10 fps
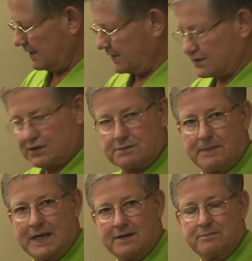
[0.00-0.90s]
This is
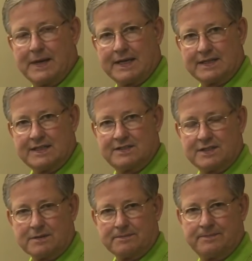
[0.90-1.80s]
made of
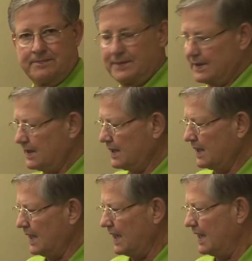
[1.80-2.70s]
magnesium.
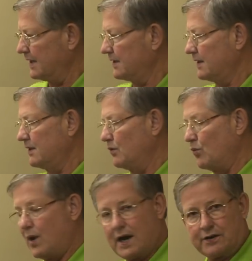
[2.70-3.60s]
And the
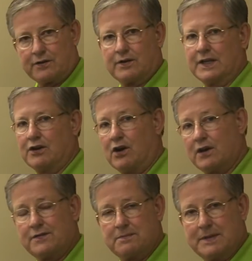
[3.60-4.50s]
water and
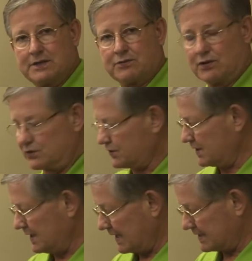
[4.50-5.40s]
all of the minerals
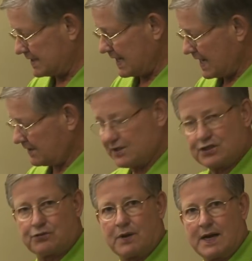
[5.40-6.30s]
attack
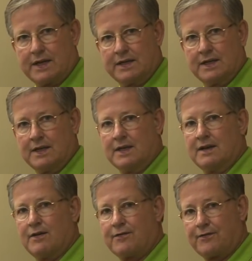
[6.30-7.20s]
this rod
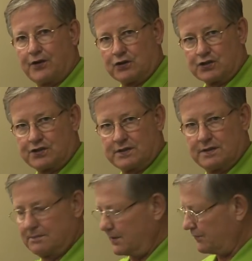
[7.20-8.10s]
first
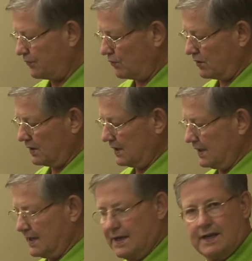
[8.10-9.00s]
before
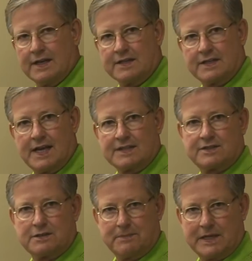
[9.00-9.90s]
it
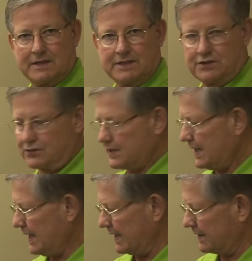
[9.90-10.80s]
attacks the metal in your
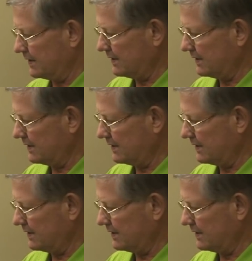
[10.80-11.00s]
tank.